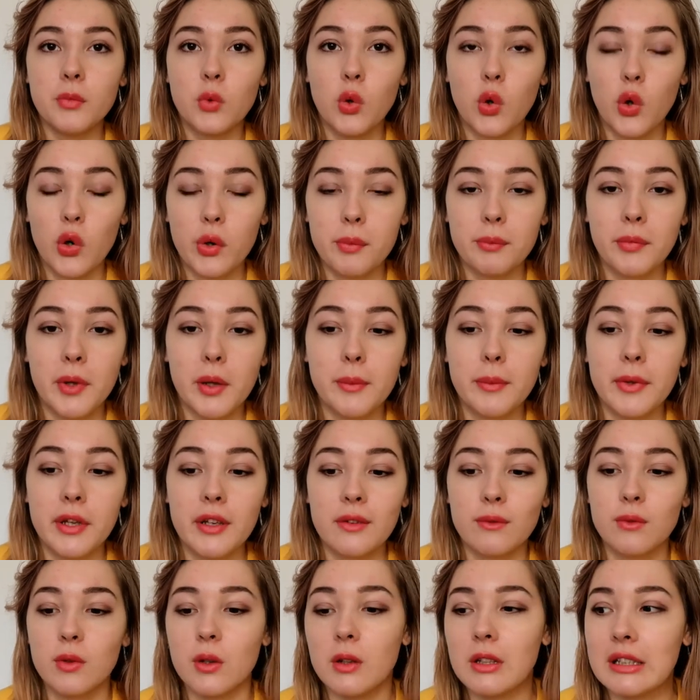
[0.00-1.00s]
or maybe
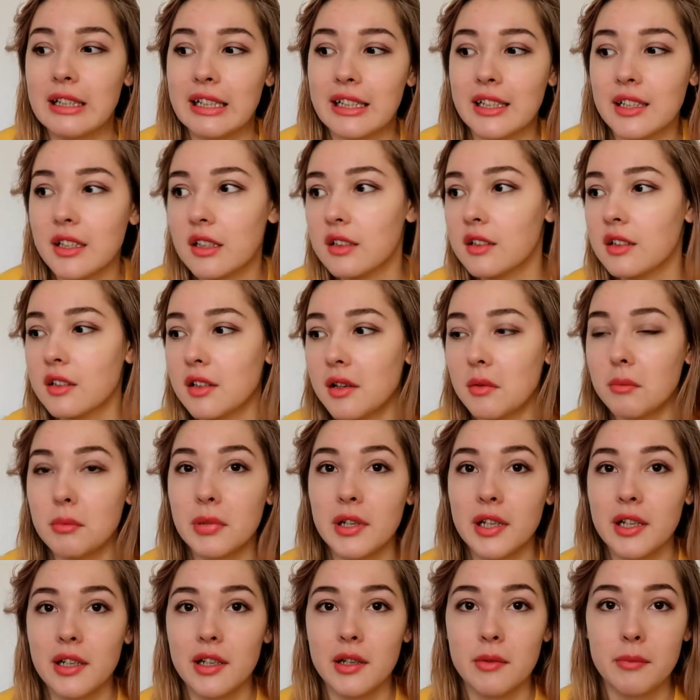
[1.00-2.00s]
it will like
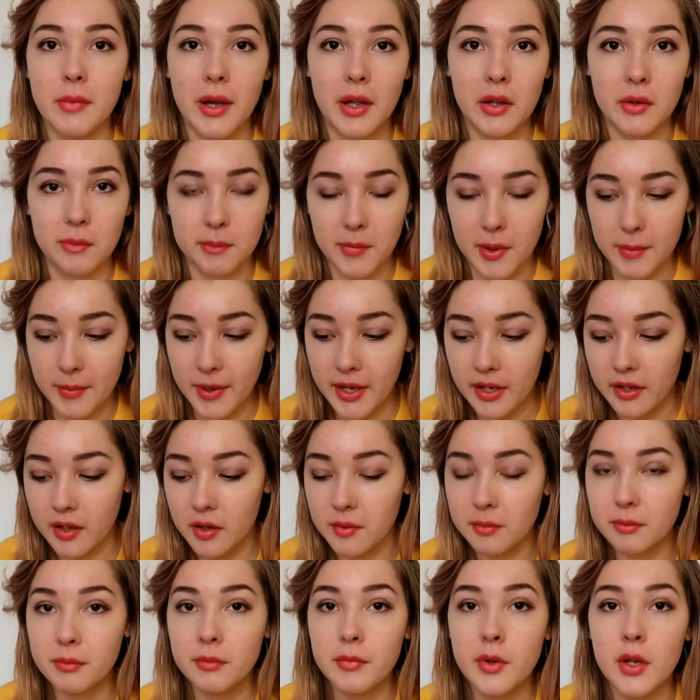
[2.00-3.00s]
completely melt my makeup.